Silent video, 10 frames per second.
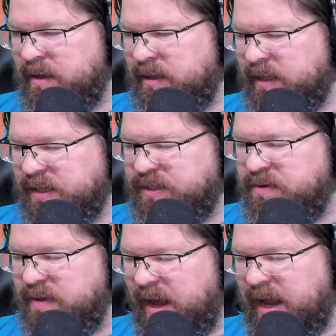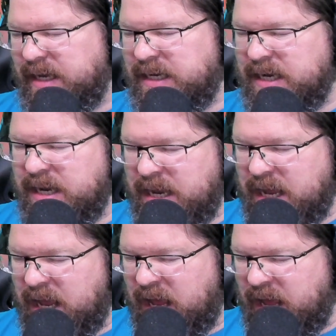Let's do that.
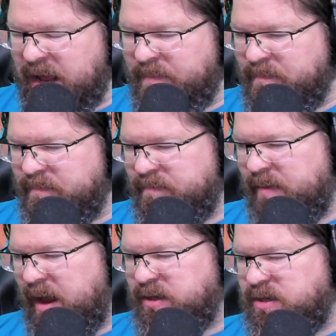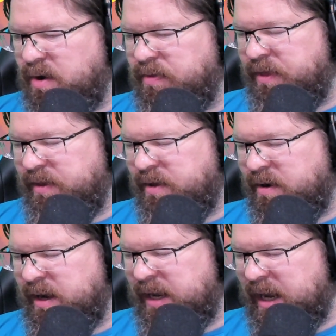I don't think they're
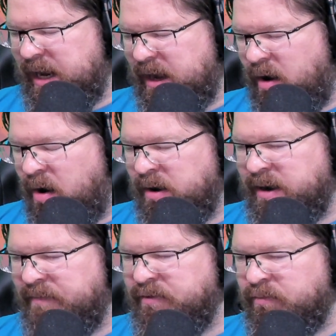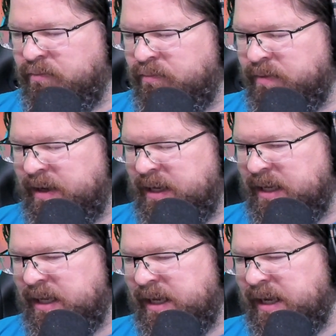going to get hit hard enough to
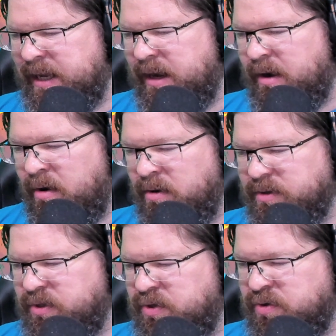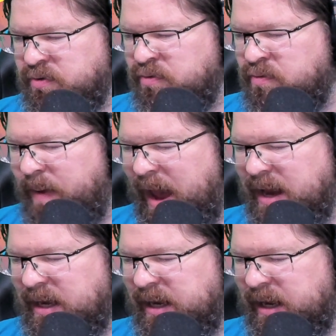really get hurt too
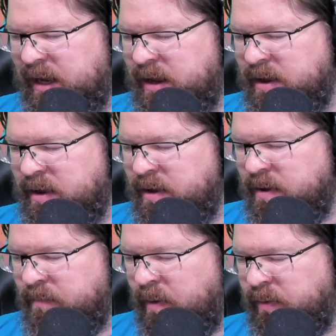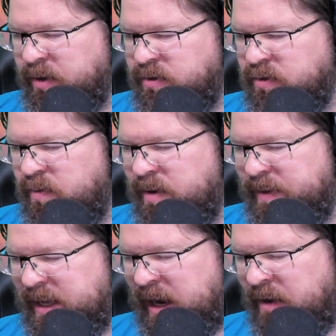badly, but we do want to
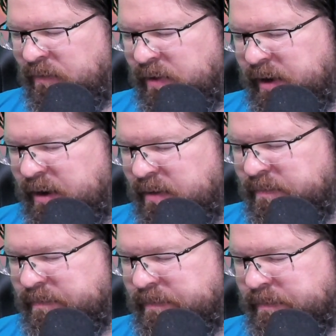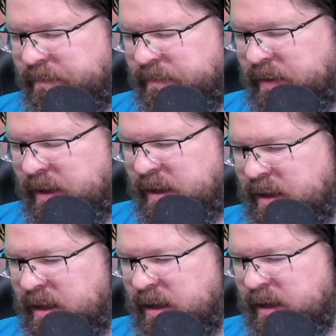be careful here.
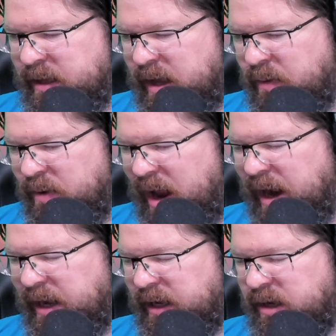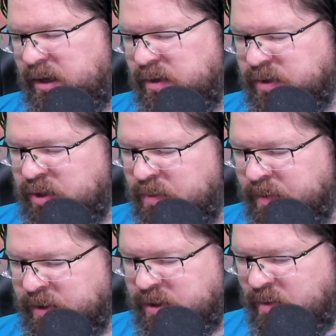Okay, we're not going to get a use
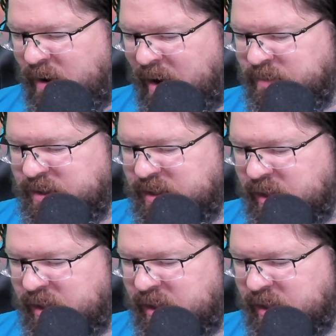super, so I'm just going to